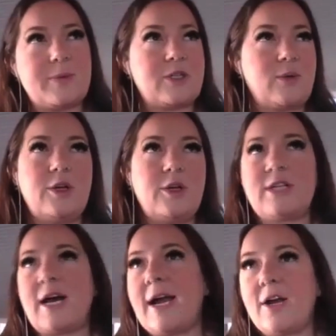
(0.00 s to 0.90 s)
especially when you're
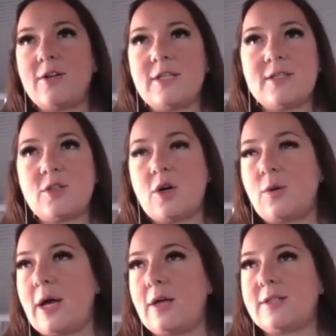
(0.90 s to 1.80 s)
tired, doesn't go
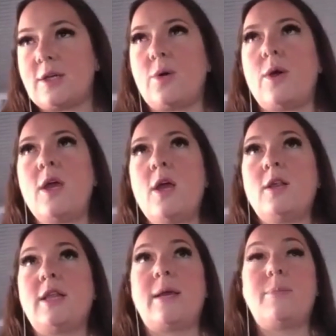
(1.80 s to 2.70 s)
well. So
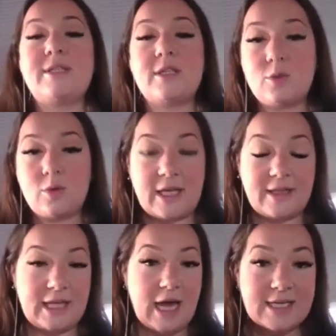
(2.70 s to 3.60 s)
like business tools
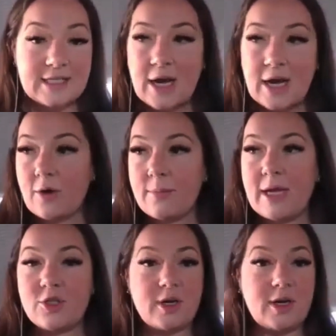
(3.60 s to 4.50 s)
like the Eisenhower
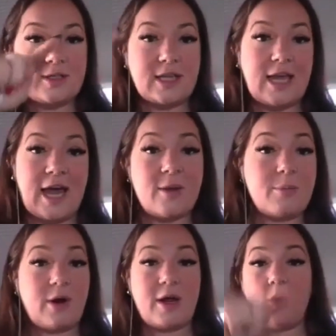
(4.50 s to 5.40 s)
matrix, like how to
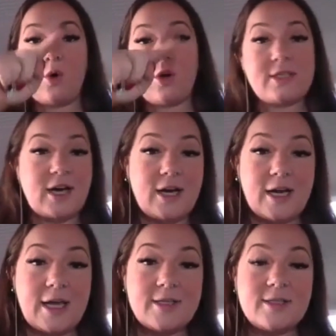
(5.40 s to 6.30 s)

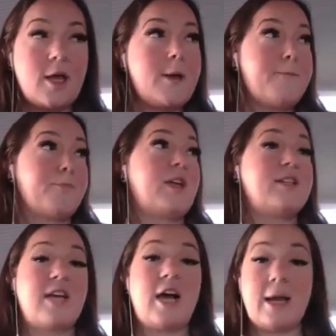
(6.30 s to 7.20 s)
prioritize
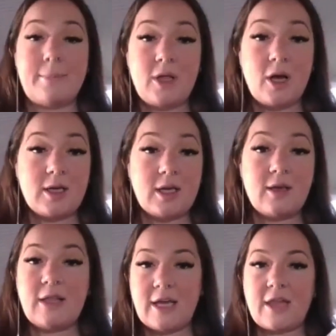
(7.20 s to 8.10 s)
time
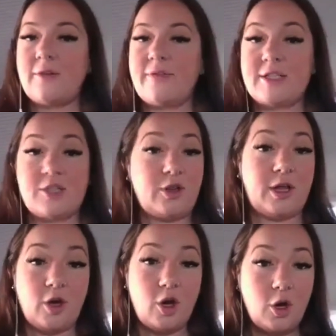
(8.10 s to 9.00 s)
blocking. Like I love this. You're
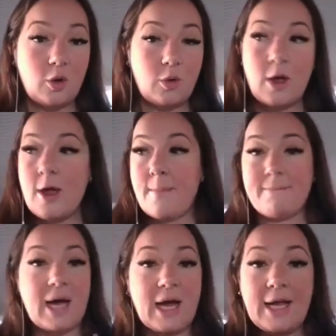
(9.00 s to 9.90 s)
like, oh,
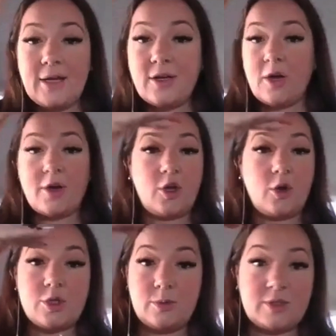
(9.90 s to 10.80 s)
my
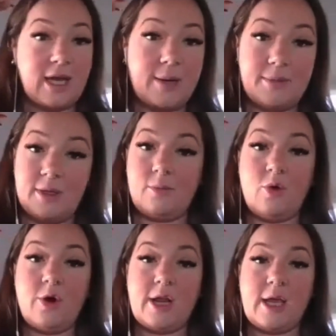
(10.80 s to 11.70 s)
non-negotiable time in the
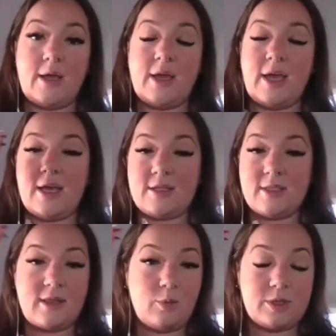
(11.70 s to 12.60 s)
morning
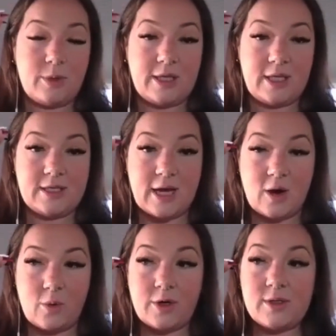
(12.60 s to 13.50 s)
is between these
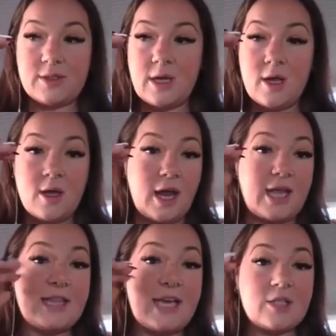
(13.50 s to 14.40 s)
hours.
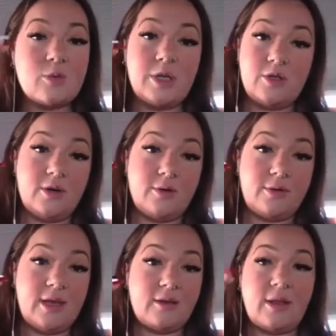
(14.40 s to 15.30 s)
And that's when you do your
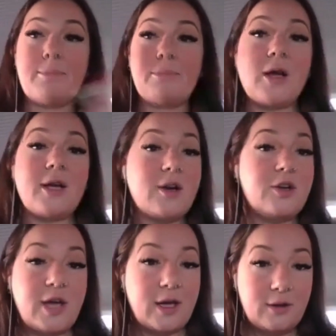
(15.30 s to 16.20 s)
thing. Like block it on
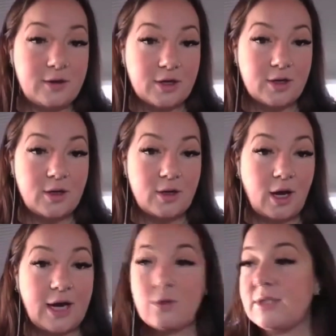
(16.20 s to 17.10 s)
your calendar.
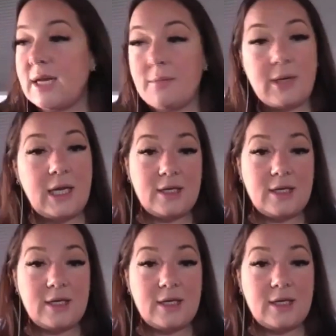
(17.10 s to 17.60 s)
I don't take meetings